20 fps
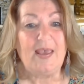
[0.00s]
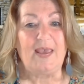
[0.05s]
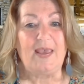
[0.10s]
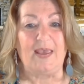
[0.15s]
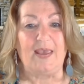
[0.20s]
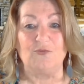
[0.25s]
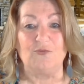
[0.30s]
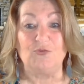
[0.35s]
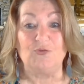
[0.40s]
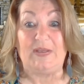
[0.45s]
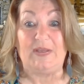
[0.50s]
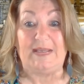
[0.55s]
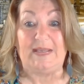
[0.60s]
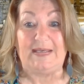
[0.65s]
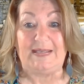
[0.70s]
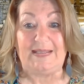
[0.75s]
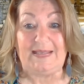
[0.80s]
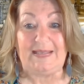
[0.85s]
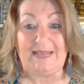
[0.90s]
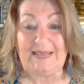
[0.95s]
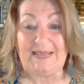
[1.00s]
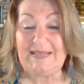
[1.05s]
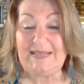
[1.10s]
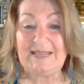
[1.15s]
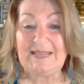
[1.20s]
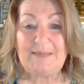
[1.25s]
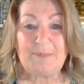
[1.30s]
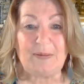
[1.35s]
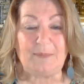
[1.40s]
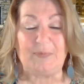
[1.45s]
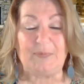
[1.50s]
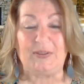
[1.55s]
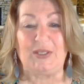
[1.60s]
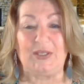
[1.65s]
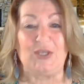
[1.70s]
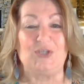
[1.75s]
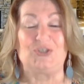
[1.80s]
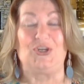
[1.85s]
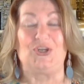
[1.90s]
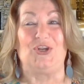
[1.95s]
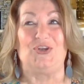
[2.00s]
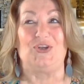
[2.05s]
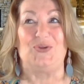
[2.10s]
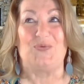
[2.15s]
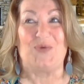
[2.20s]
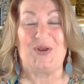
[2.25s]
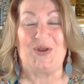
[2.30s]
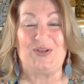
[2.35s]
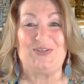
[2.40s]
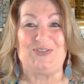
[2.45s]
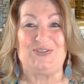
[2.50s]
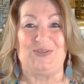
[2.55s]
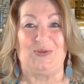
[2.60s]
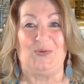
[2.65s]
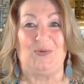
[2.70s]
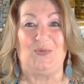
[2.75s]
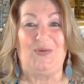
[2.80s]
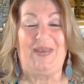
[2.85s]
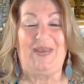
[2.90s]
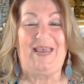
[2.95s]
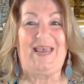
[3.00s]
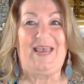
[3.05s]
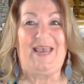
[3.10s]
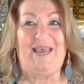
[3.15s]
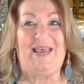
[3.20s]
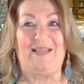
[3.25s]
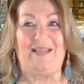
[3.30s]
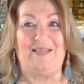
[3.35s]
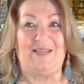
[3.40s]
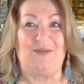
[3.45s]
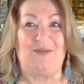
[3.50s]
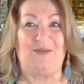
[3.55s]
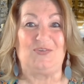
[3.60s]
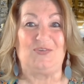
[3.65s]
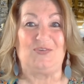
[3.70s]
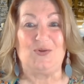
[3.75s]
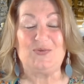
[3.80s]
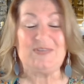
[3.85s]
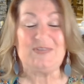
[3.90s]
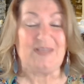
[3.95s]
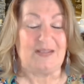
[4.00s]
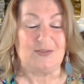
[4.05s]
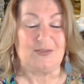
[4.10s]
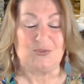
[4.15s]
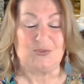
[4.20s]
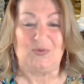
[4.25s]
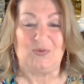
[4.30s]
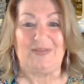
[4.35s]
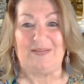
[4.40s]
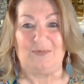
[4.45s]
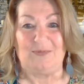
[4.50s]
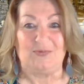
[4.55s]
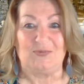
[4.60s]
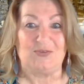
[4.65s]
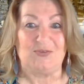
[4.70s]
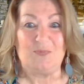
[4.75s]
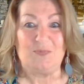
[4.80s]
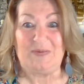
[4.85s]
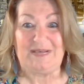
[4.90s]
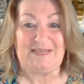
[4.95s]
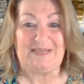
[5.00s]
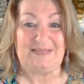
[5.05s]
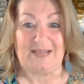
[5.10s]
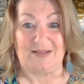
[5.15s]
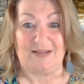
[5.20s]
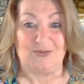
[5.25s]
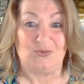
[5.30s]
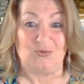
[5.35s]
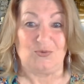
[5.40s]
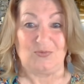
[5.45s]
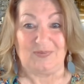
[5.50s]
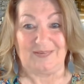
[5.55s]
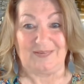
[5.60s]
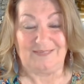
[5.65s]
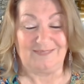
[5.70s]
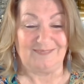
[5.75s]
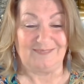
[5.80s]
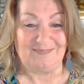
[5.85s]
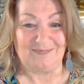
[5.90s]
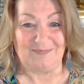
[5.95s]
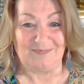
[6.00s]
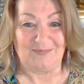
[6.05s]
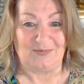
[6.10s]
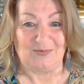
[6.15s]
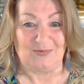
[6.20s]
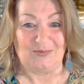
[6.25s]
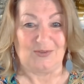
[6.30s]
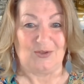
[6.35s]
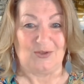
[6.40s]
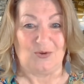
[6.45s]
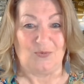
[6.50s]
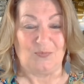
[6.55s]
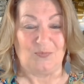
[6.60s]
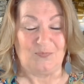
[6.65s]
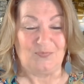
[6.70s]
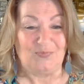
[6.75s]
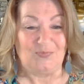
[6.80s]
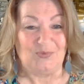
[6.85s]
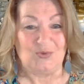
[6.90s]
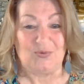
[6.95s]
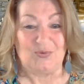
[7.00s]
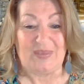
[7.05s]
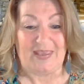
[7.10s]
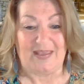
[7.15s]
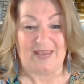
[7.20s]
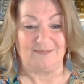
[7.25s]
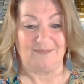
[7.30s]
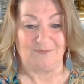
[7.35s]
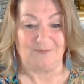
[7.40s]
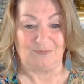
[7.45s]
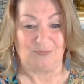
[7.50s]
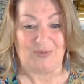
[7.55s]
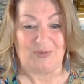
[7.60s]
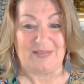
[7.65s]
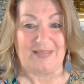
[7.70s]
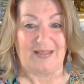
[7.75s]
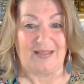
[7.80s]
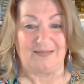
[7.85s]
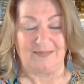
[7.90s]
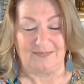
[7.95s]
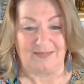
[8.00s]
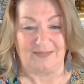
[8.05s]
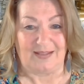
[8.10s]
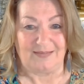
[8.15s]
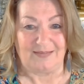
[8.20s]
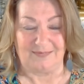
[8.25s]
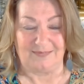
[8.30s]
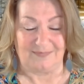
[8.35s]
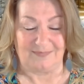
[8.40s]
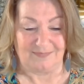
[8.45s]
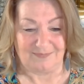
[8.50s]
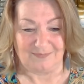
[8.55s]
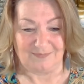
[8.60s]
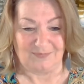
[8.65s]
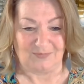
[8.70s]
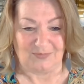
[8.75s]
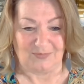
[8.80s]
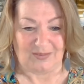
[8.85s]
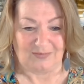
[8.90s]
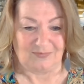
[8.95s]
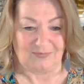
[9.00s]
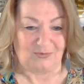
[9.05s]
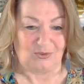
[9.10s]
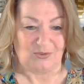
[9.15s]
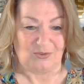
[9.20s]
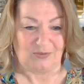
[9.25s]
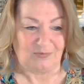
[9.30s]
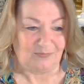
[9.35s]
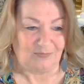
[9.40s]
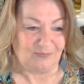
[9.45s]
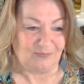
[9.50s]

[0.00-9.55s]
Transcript: and read any publication you wanted to, and there was no censoring. There was nobody telling you that you can't read that's going to